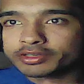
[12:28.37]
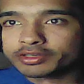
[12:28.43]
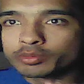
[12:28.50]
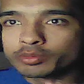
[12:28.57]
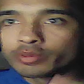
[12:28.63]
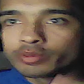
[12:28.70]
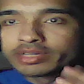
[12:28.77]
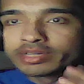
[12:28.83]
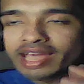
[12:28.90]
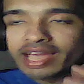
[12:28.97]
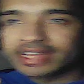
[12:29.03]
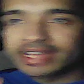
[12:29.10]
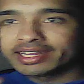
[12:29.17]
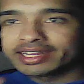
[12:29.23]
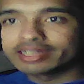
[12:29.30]
remove
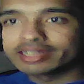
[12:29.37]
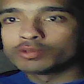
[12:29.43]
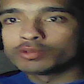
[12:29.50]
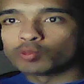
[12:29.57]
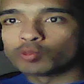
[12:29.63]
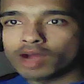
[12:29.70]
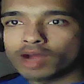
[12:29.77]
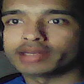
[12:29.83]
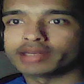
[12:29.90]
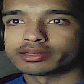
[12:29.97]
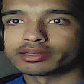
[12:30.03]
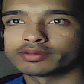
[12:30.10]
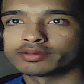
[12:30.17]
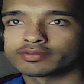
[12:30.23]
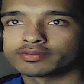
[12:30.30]
directly 1
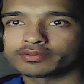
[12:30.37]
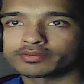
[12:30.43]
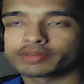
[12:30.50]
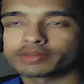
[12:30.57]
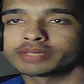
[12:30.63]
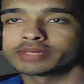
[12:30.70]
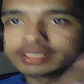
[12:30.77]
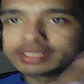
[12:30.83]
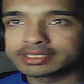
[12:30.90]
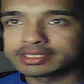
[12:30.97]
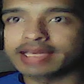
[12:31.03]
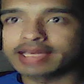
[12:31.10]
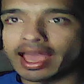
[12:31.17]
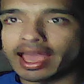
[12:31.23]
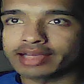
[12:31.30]
from the
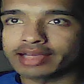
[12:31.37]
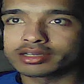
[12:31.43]
stack.